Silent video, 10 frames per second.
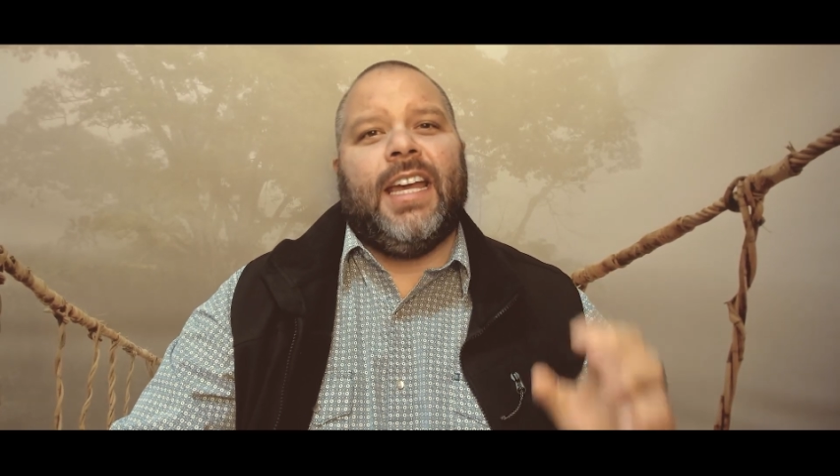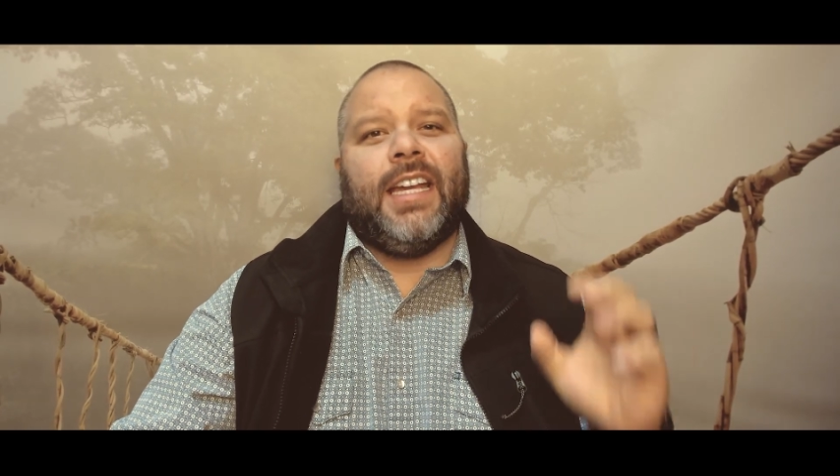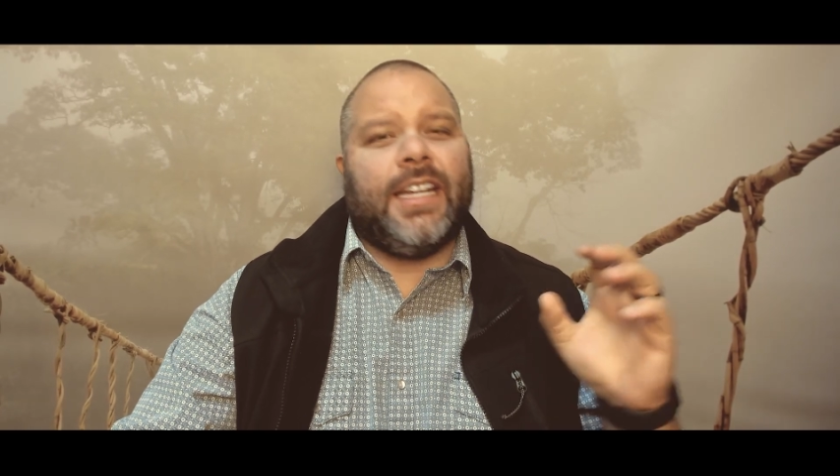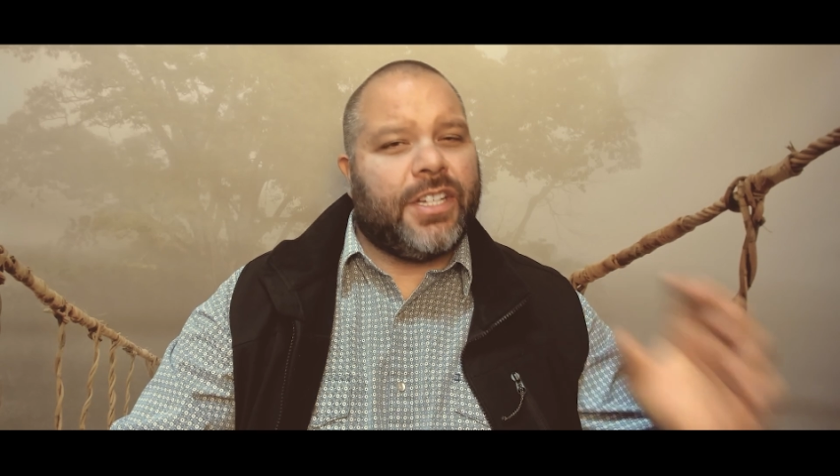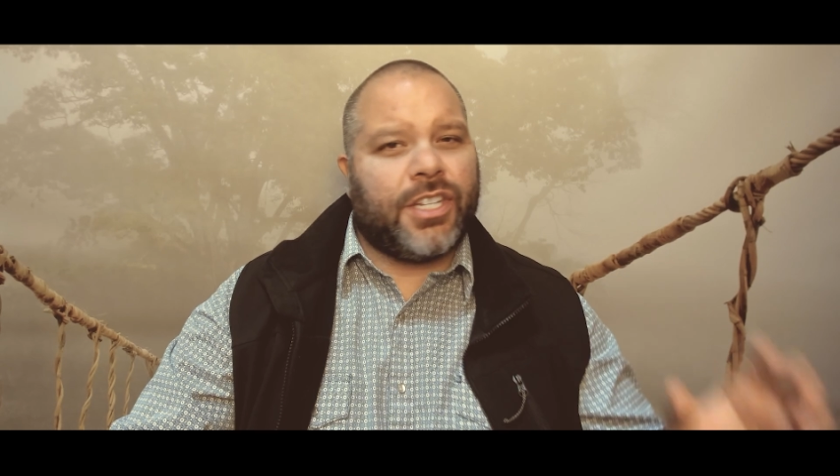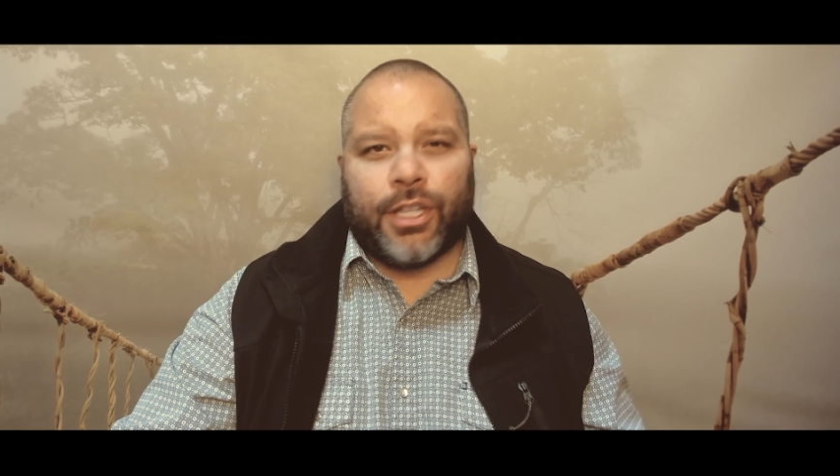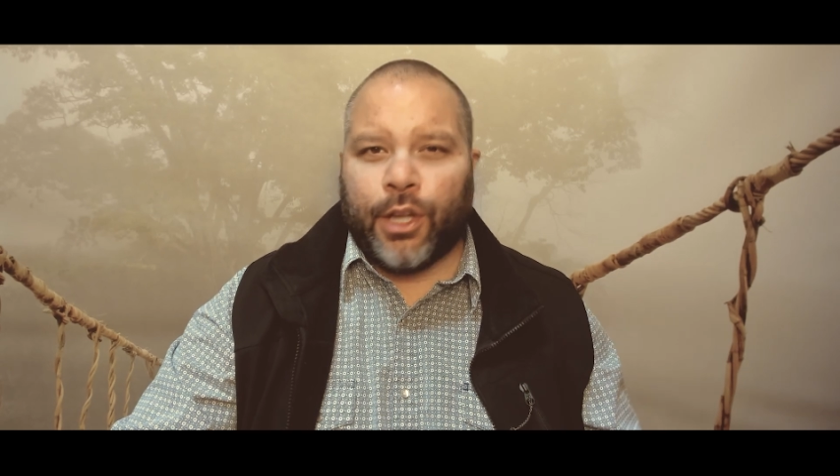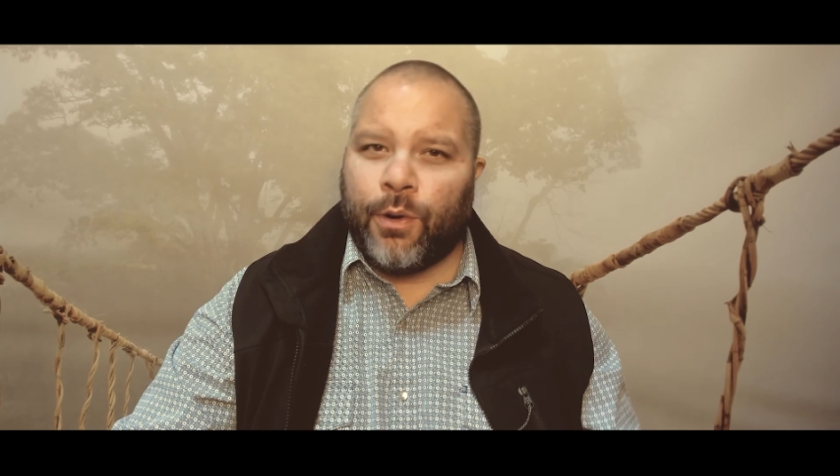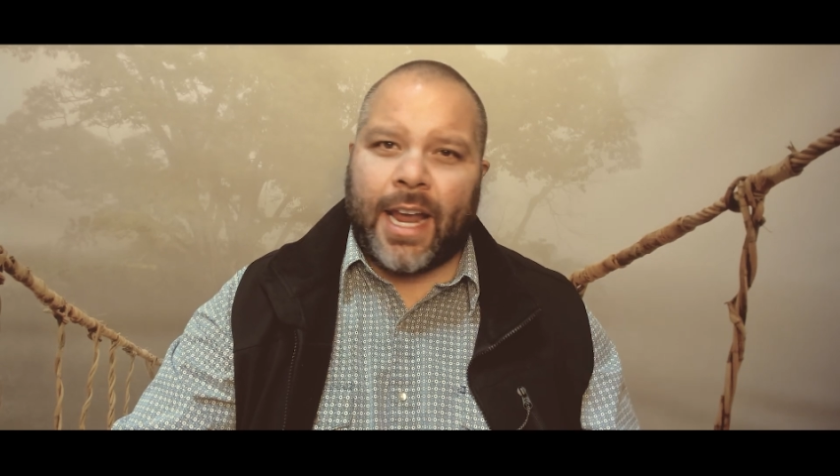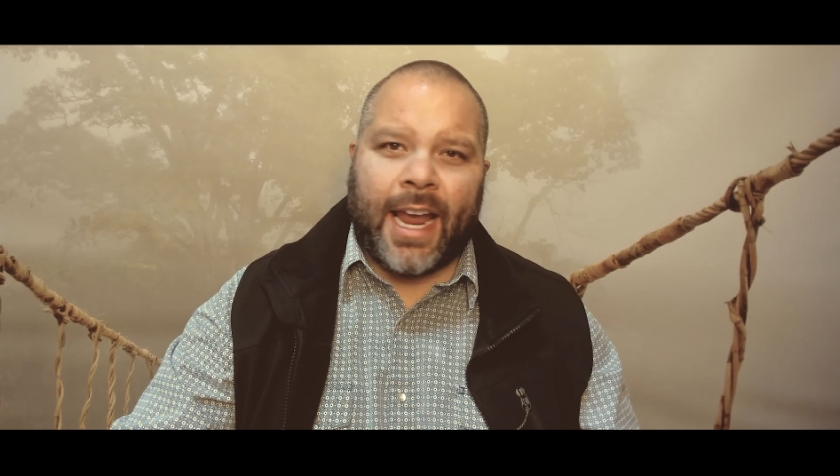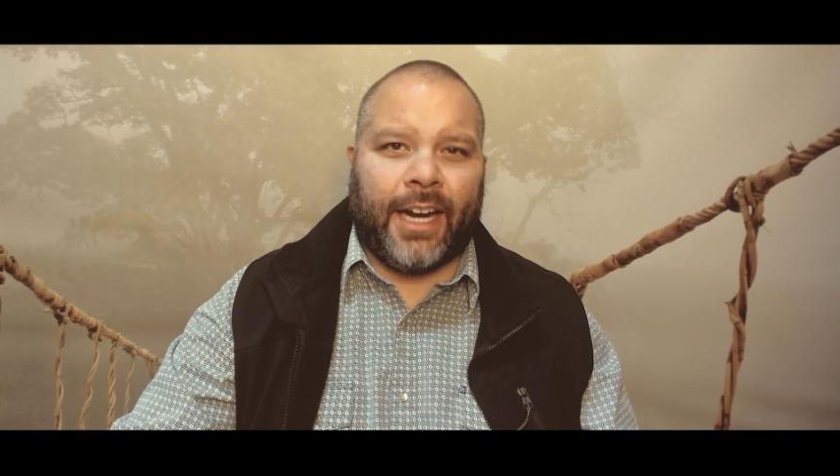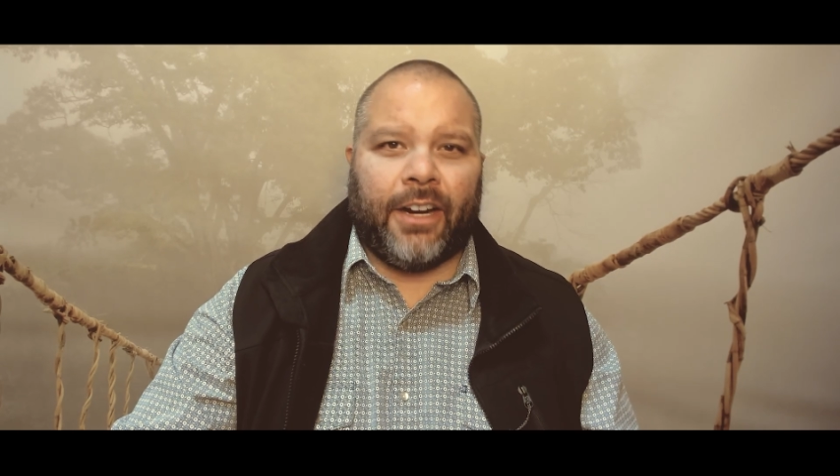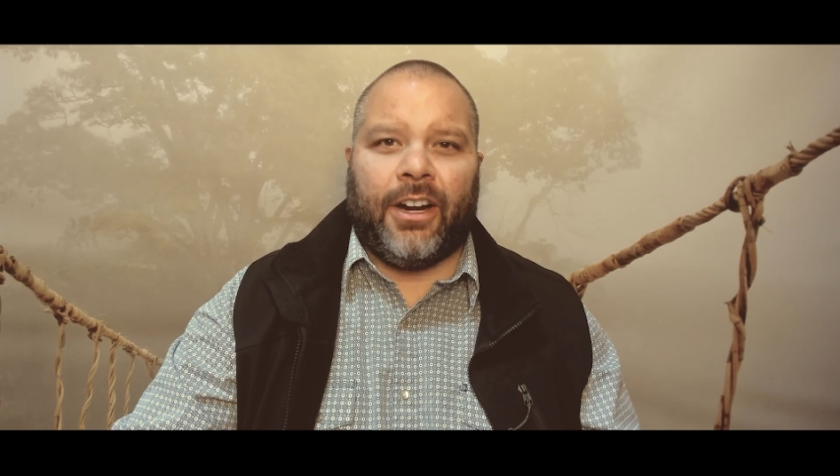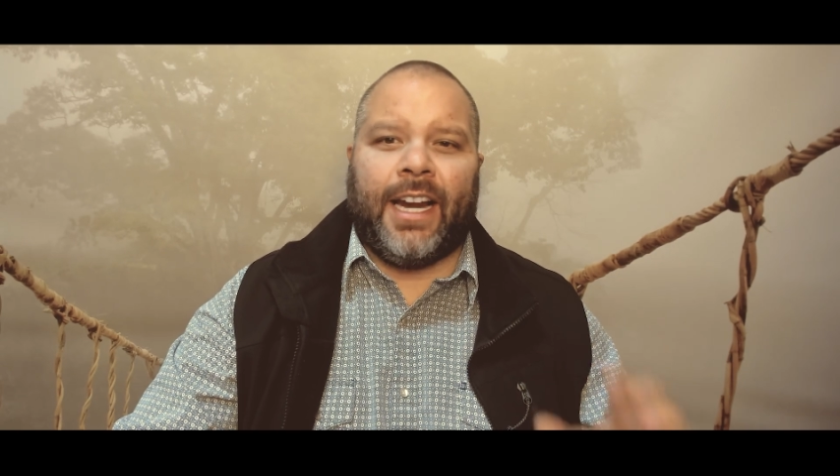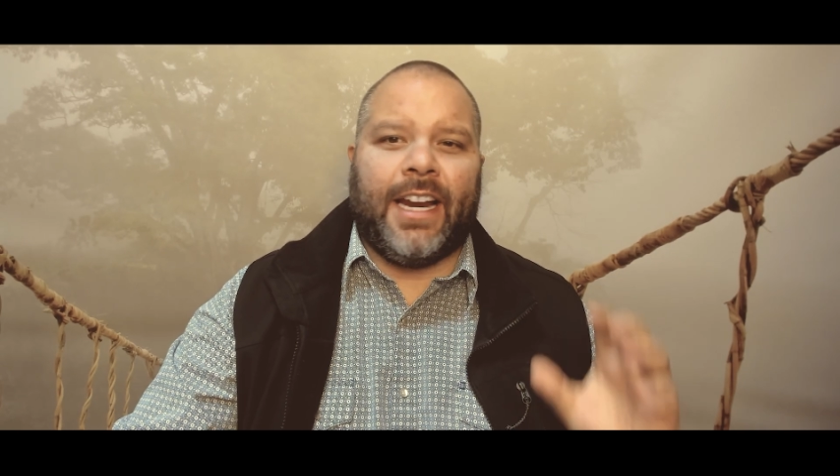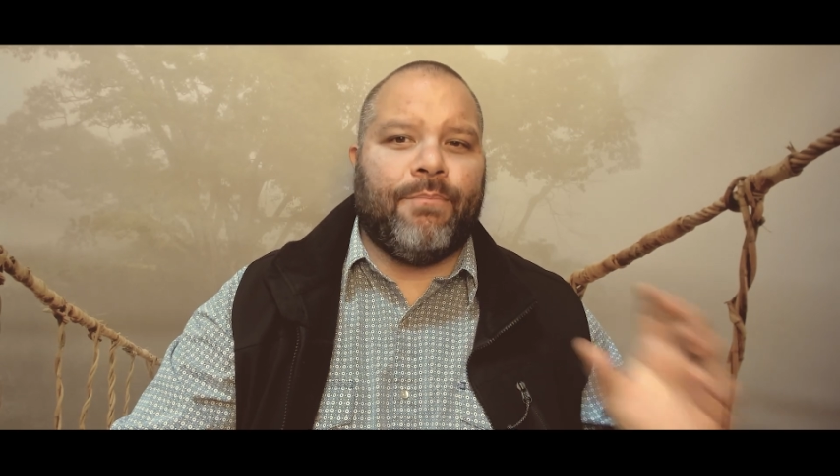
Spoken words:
He is slow to anger and he